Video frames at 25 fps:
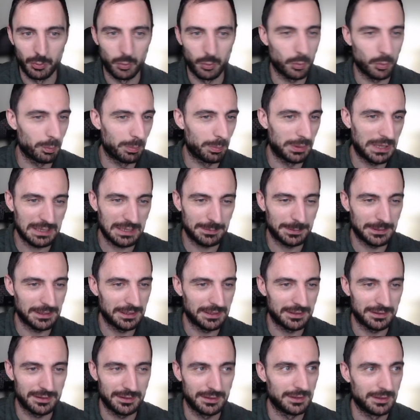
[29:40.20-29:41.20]
black
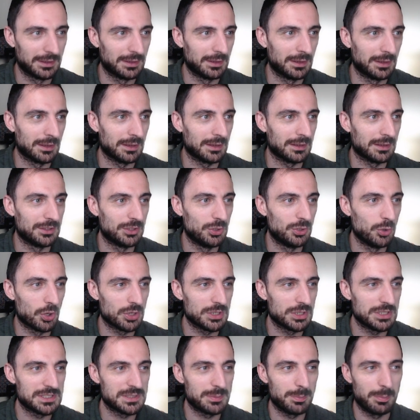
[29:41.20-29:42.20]
player
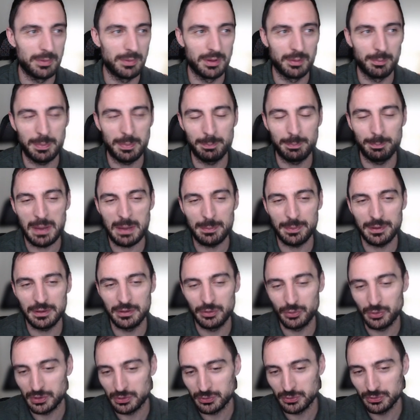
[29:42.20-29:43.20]
Ioannis
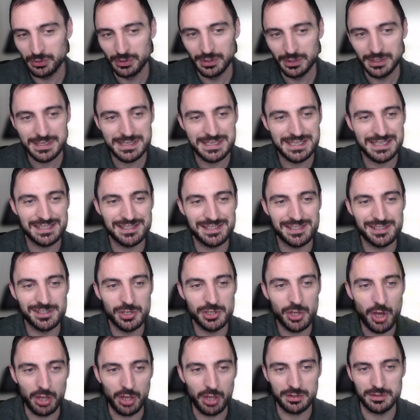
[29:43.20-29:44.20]
Papaioannou does
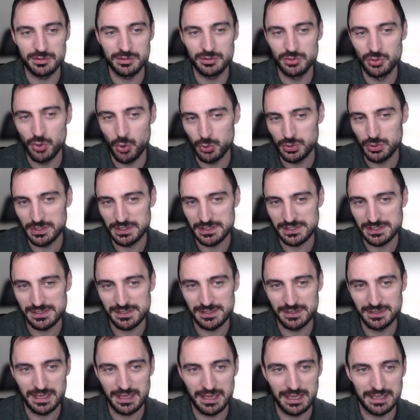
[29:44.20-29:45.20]
not notice
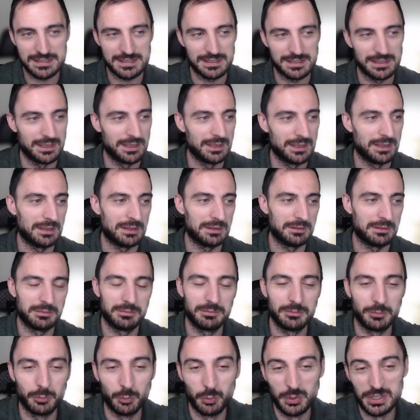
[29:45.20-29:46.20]
that,
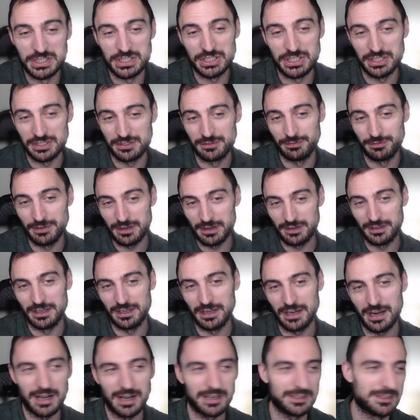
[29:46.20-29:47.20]
which is very
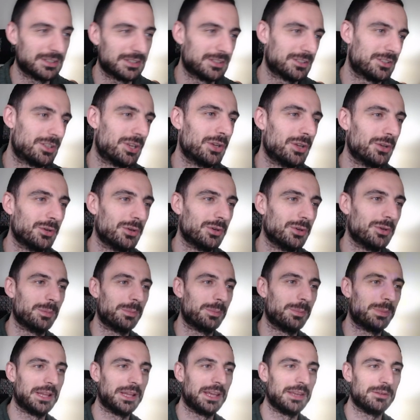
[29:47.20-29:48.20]
hard to
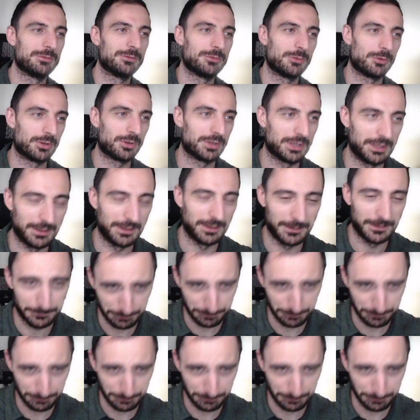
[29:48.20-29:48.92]
blame for here.